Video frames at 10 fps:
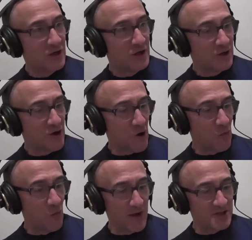on
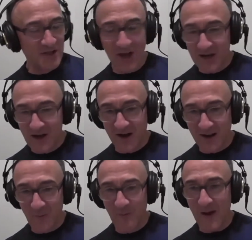Wednesday night.
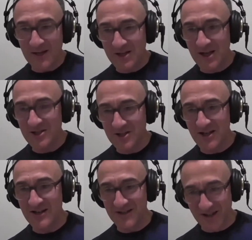Manchester
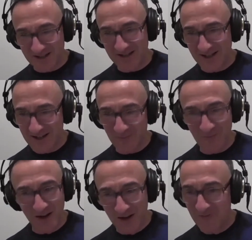United, I'm going
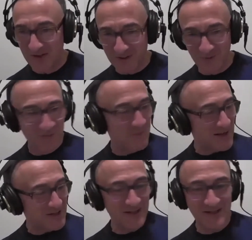to love this one.
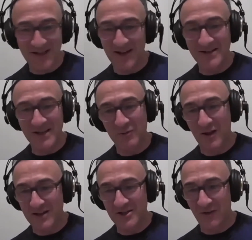Manchester United
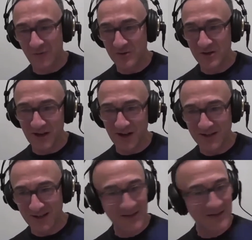playing Sheffield
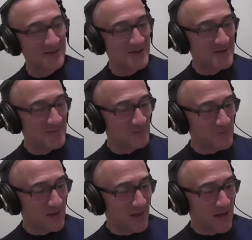United.
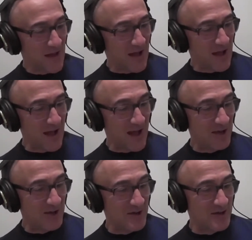
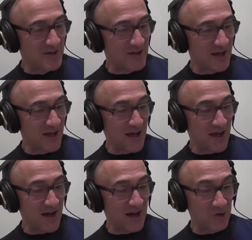And
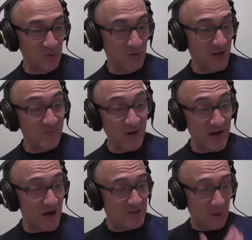I couldn't believe my
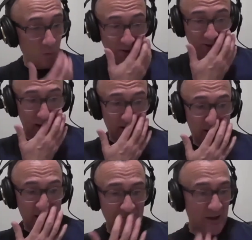eyes. I watched that
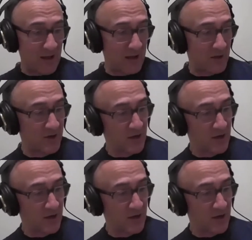game, and